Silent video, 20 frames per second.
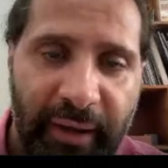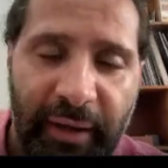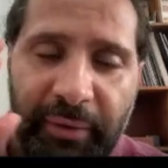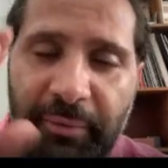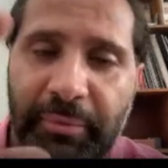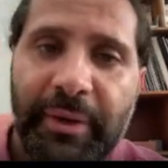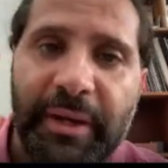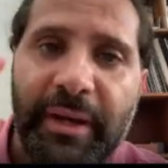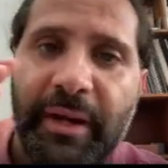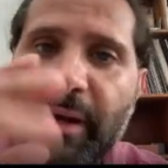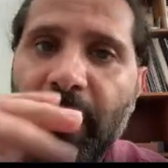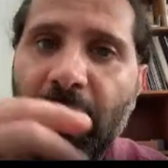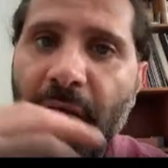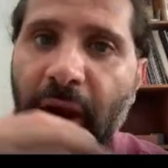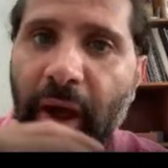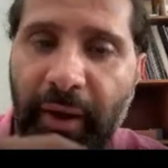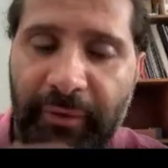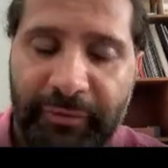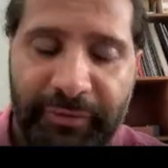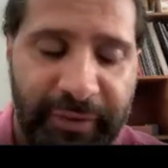I really
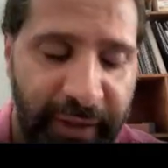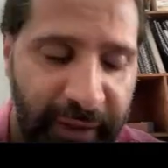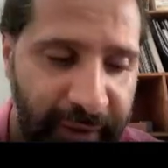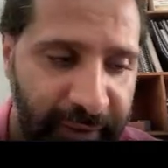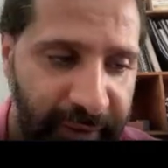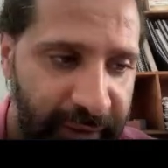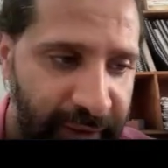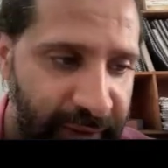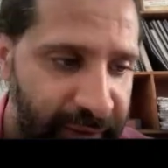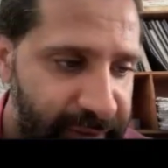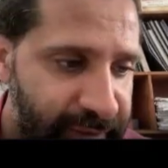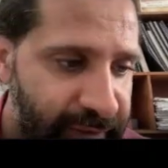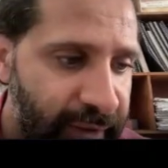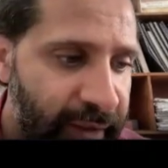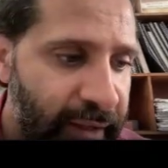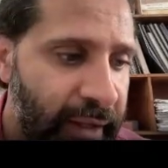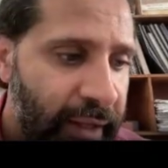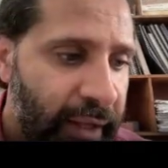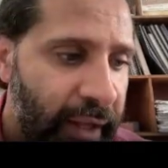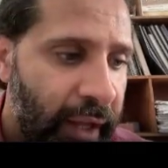love that it
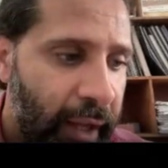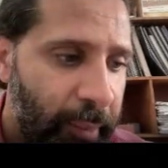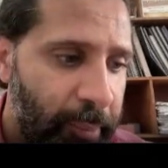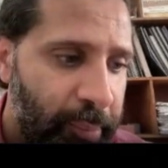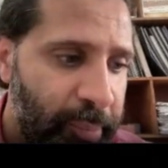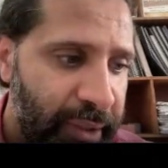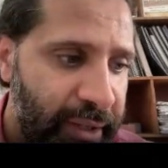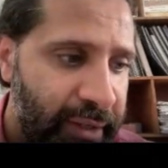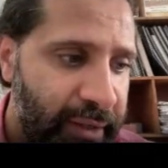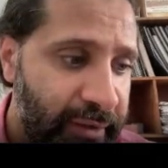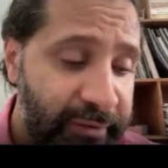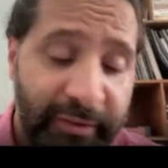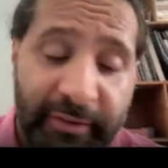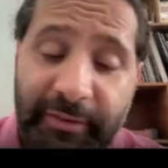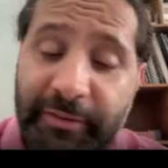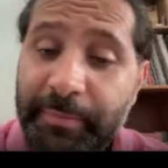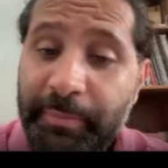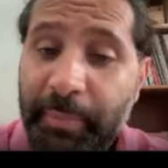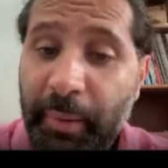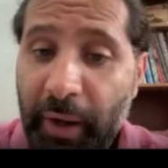because the
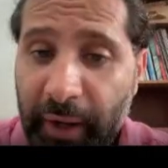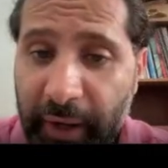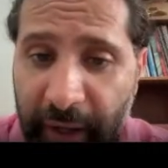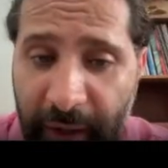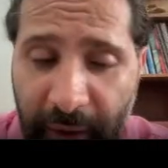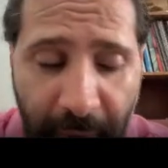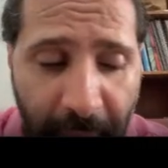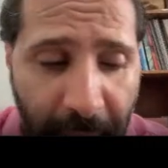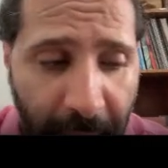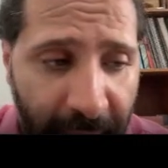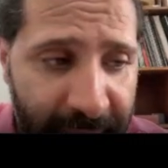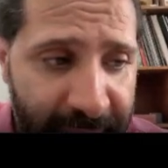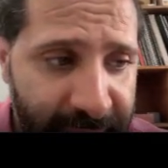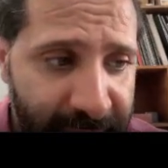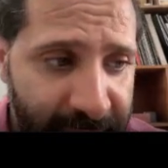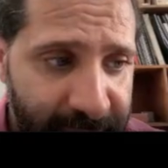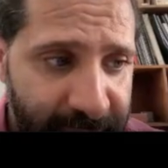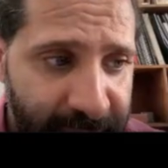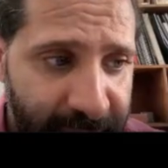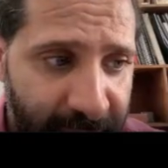spodek
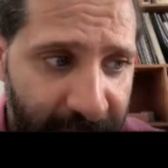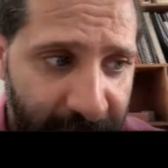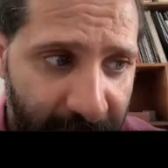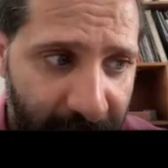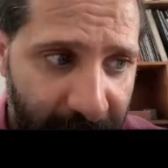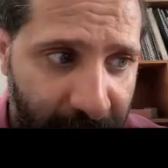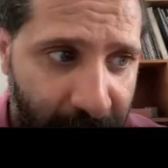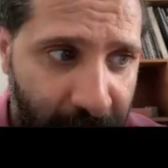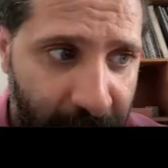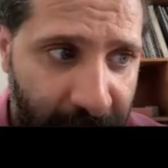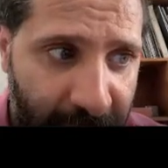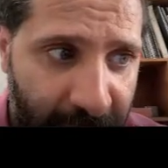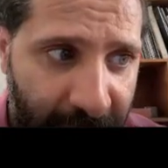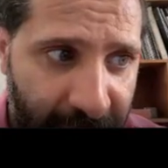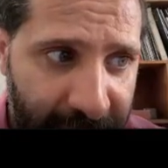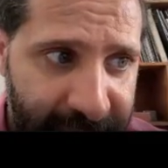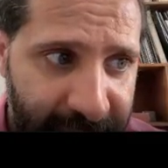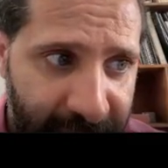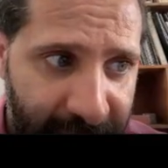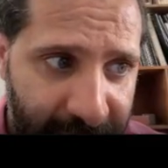horizons, they are
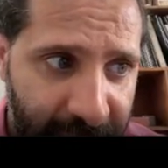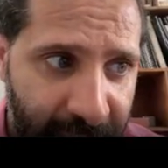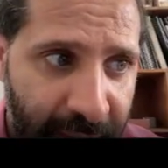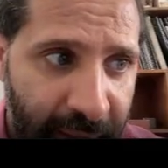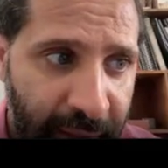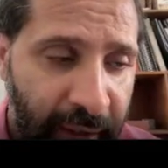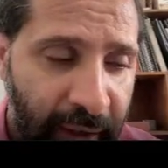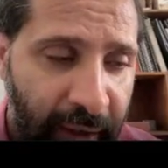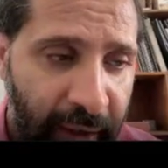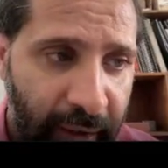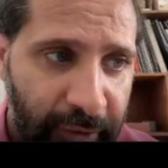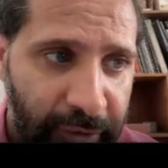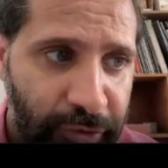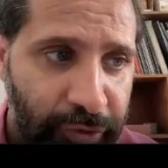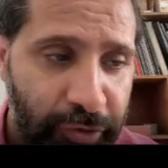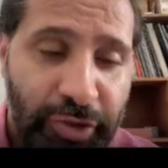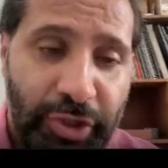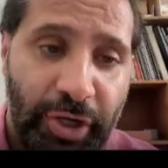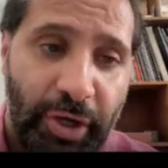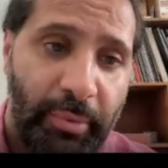connected
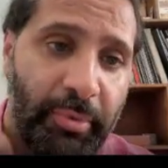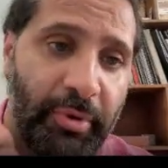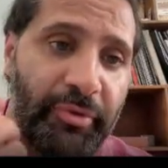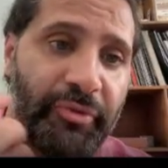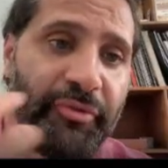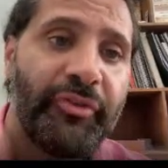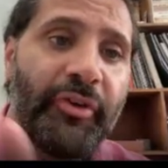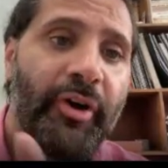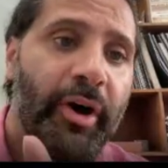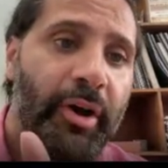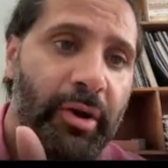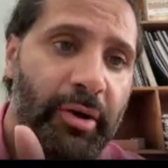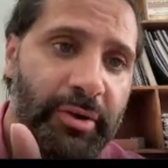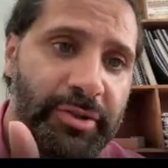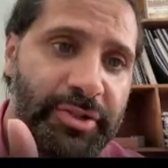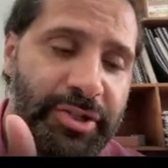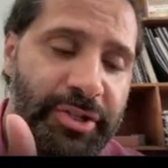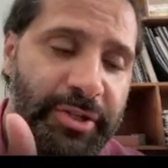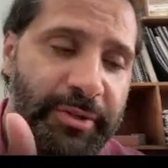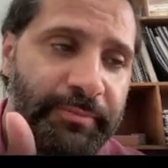to
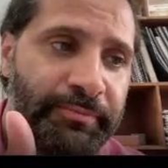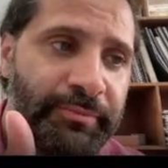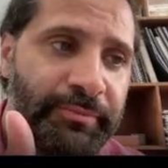geomorphology.